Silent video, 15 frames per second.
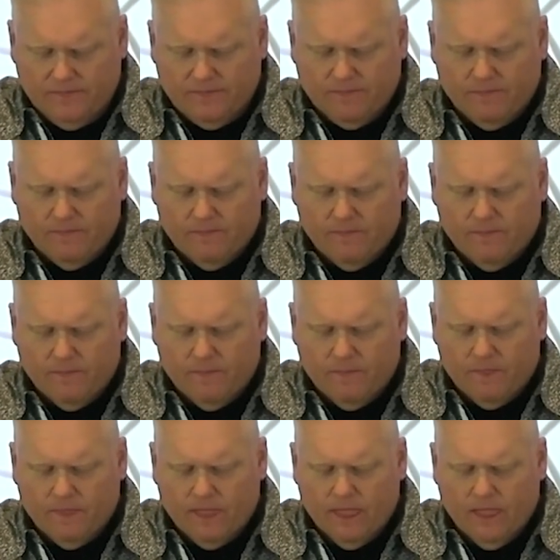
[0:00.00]

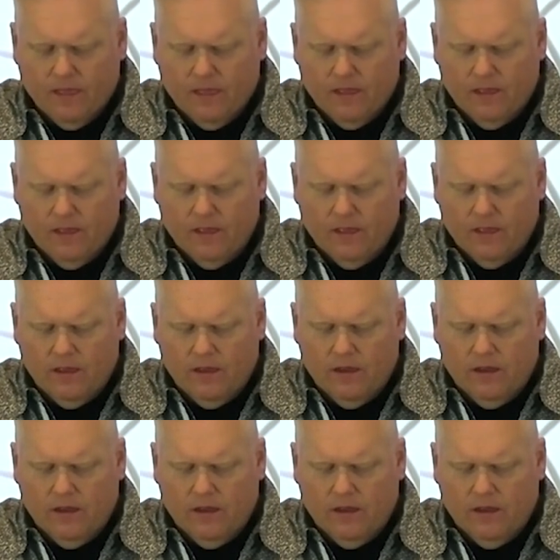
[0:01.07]
Nobody speaks.